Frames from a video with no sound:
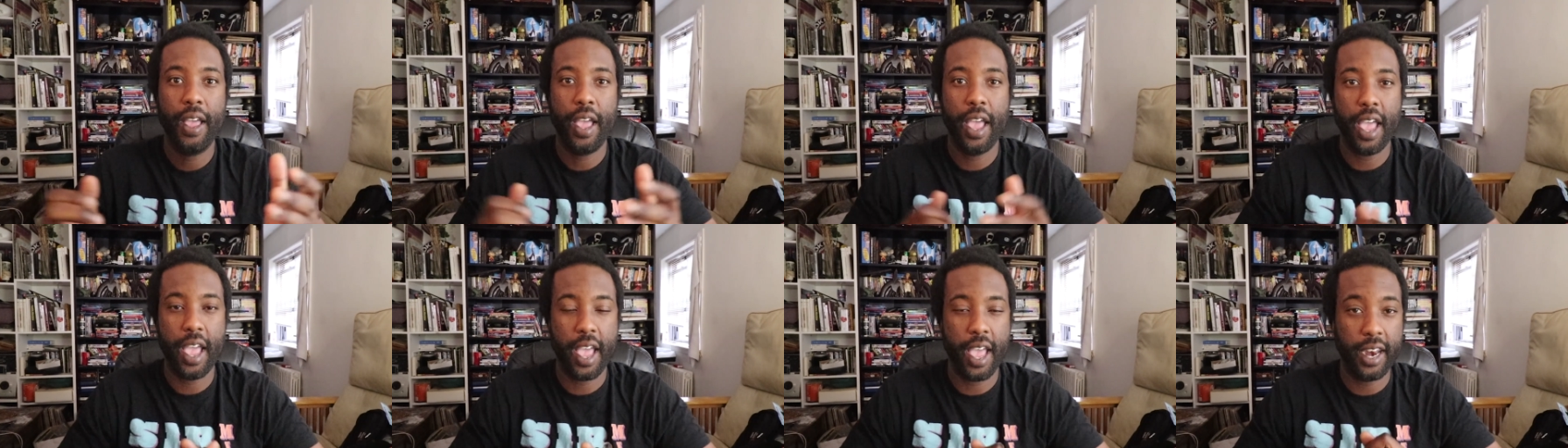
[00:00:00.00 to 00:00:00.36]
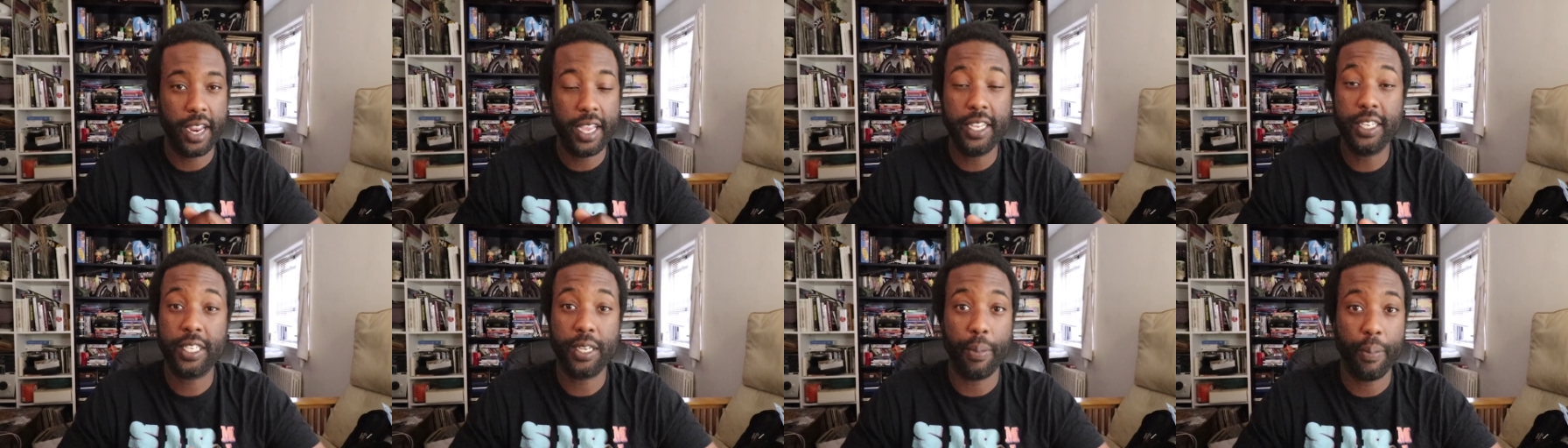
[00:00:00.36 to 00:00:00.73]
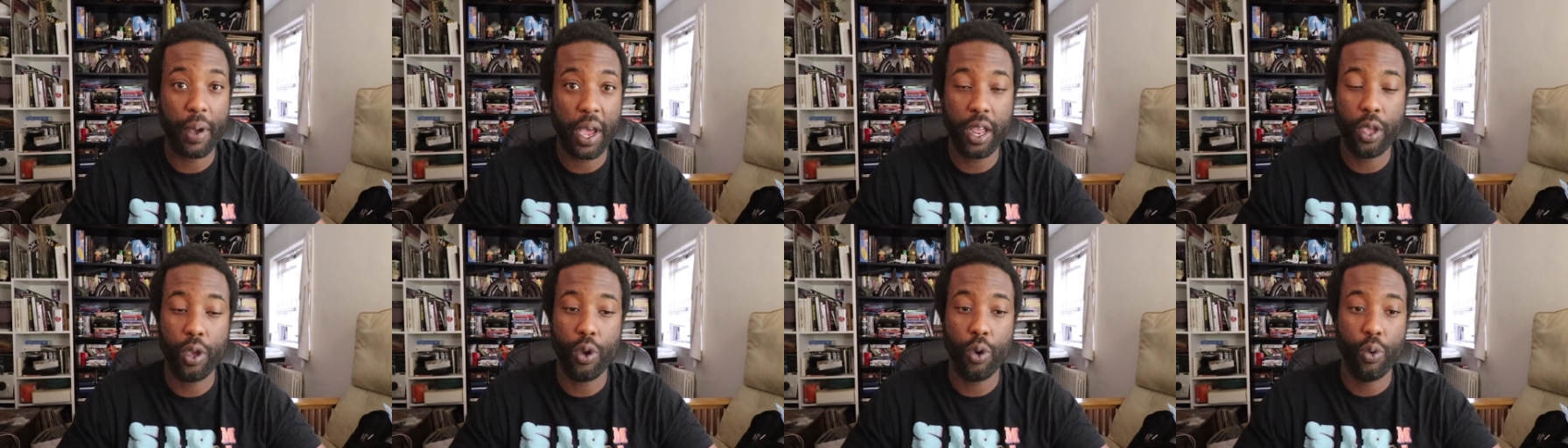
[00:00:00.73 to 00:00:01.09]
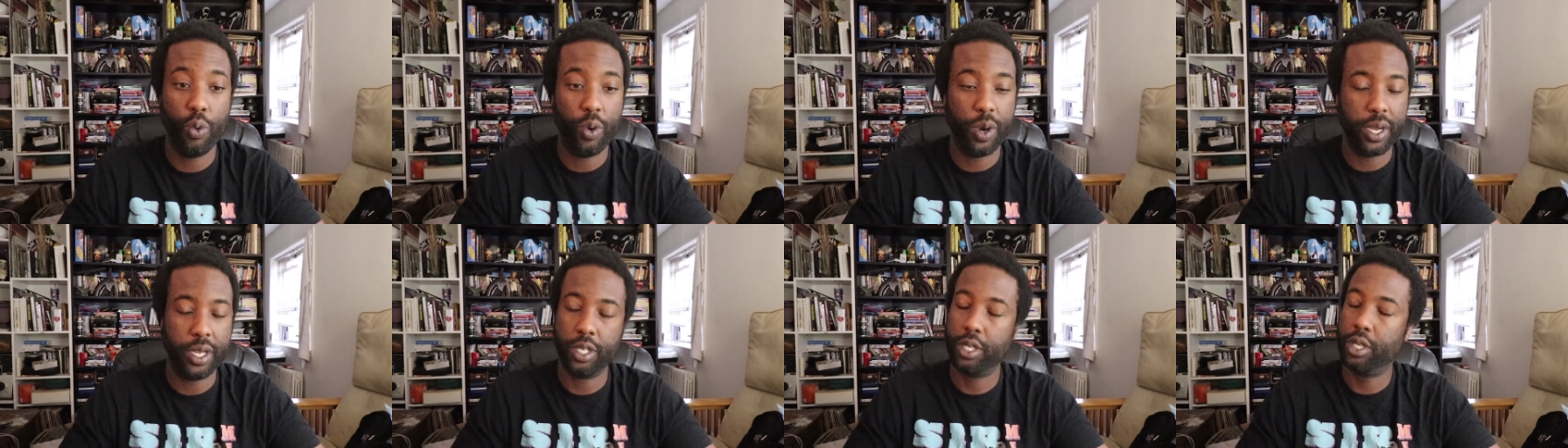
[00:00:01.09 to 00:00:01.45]
And he's somebody who
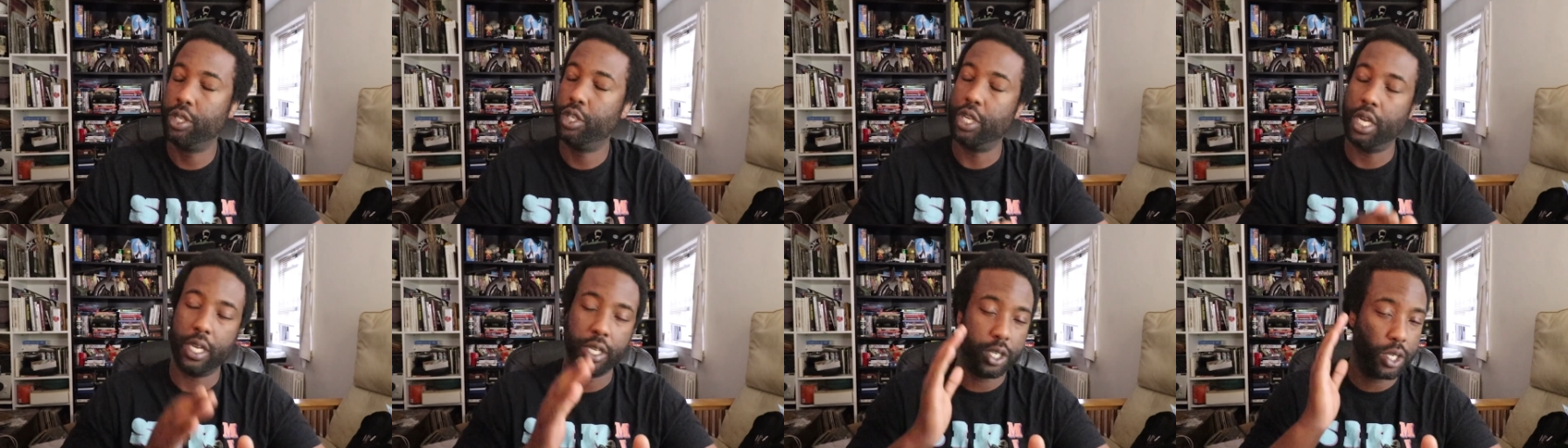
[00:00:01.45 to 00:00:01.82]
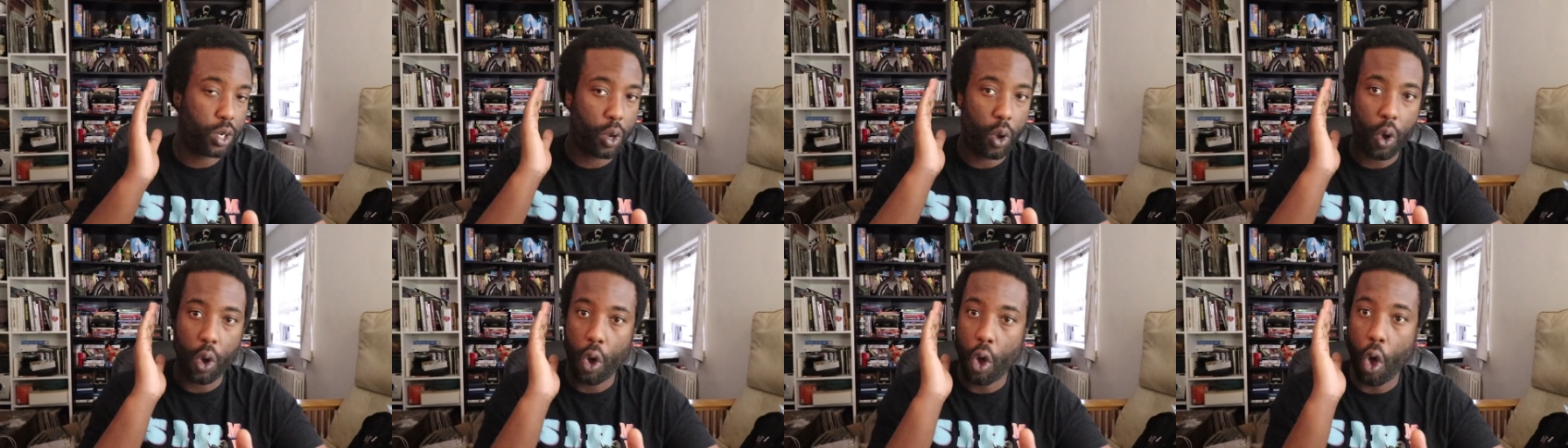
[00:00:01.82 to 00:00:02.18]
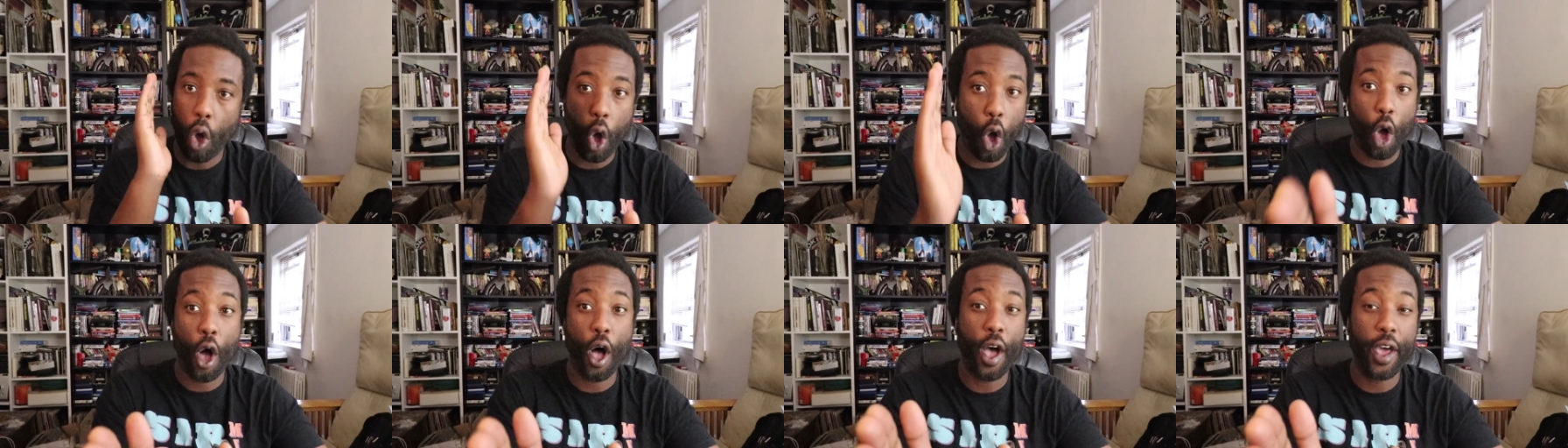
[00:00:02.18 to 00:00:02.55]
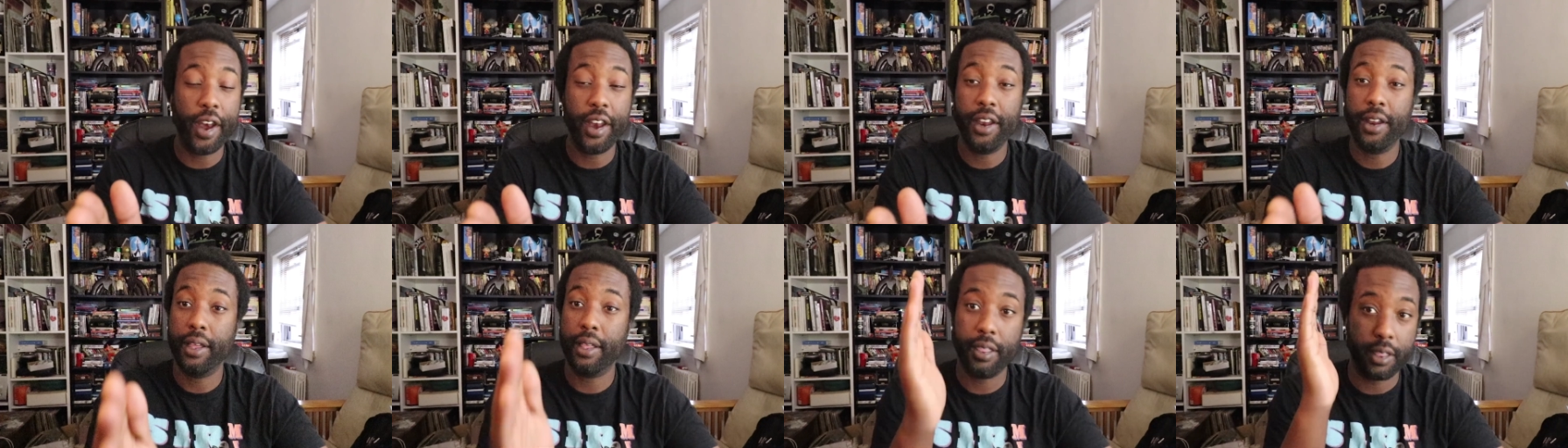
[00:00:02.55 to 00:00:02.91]
was just
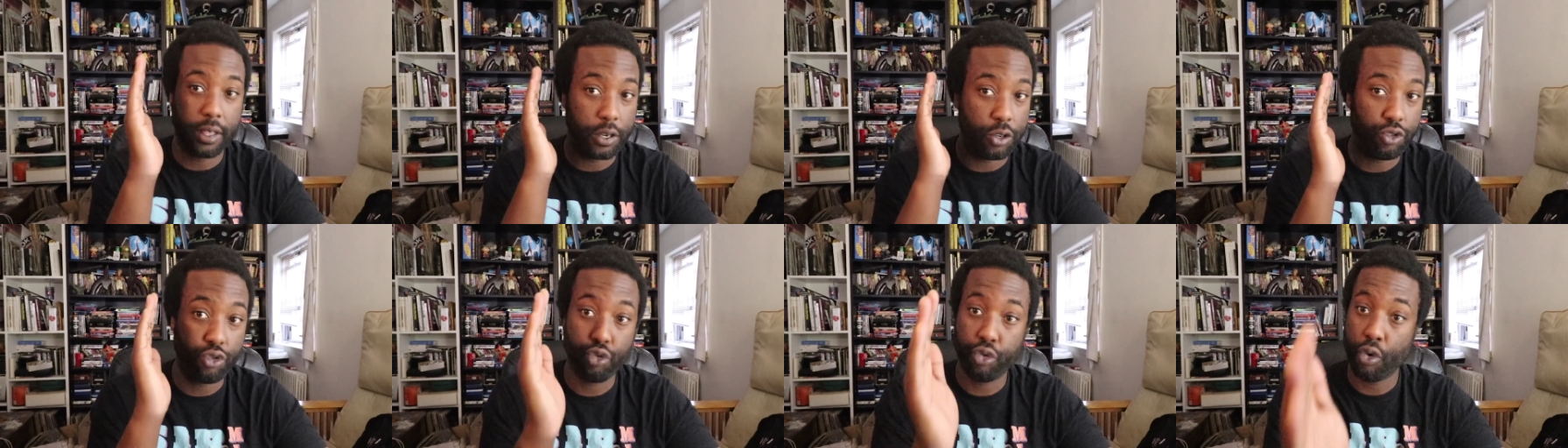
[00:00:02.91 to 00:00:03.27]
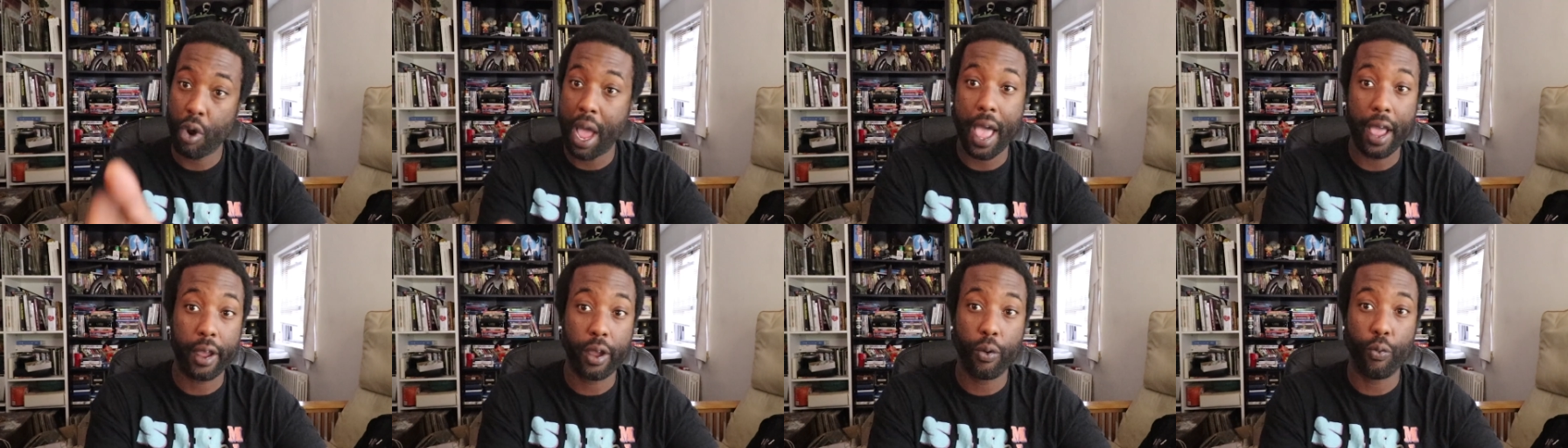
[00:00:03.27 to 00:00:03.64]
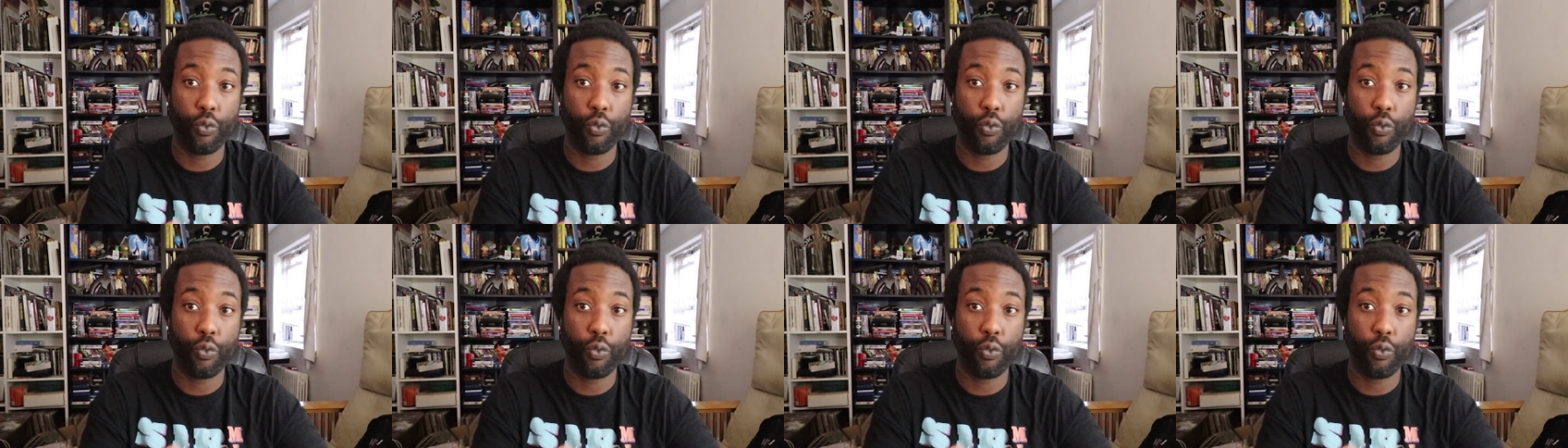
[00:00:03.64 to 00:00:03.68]
on the track.